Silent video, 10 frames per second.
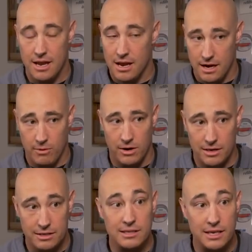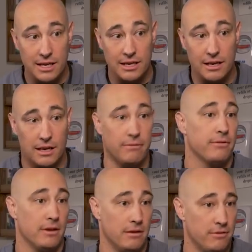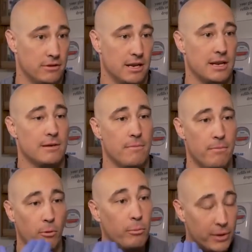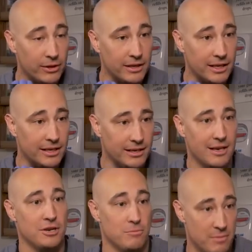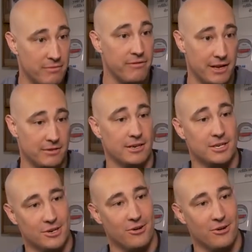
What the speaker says: and I want to see if there's any mobility in your mid-face region,